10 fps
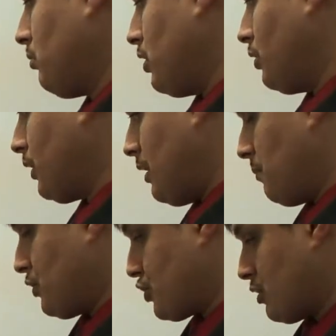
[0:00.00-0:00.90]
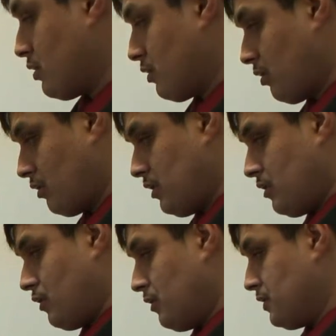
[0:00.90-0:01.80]
you know, keeping sure, you
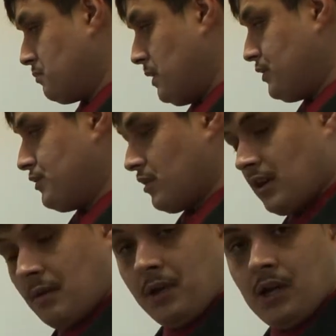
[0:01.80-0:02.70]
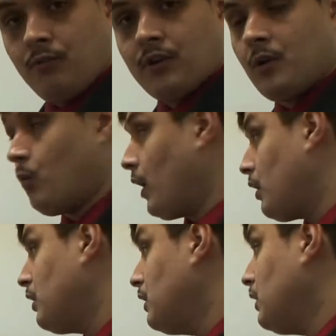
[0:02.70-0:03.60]
know, all his pieces are coming out very
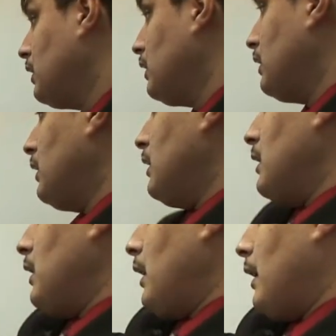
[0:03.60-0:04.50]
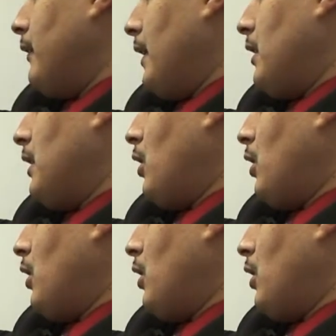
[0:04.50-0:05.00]
well. And then,